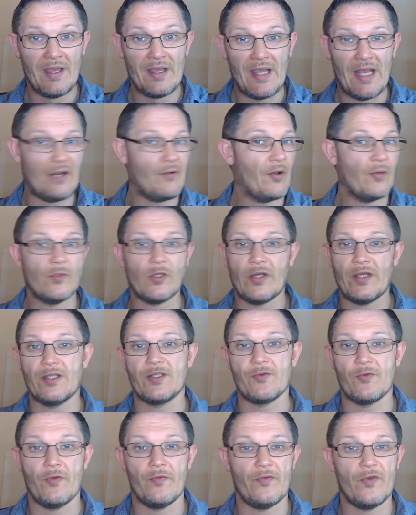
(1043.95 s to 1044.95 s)
Anyway, I'm not here
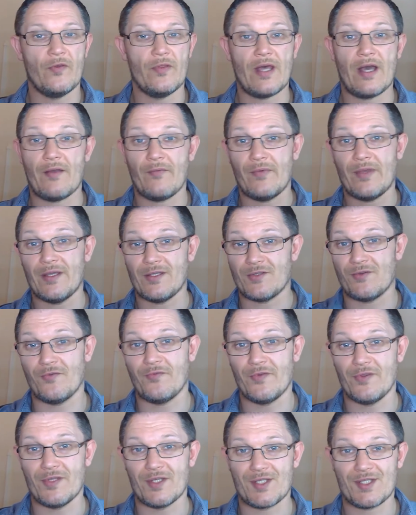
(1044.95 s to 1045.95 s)
to review that, I'm here to
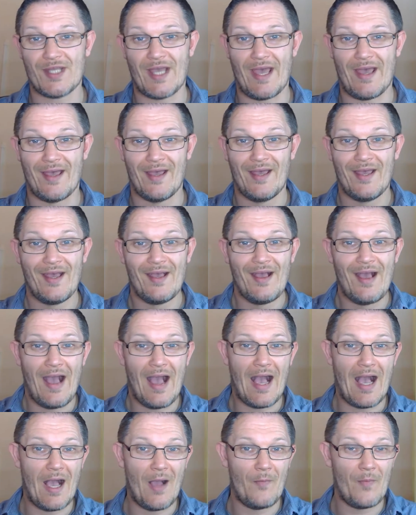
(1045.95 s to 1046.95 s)
review the set.
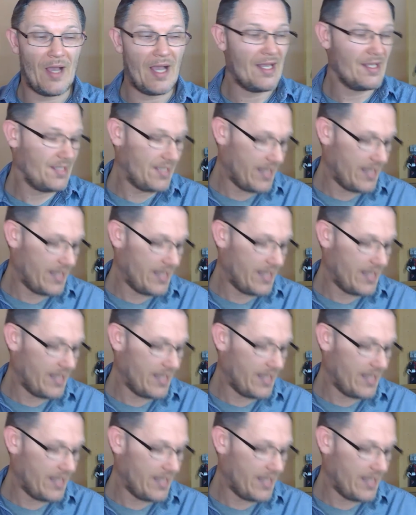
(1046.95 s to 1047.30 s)
And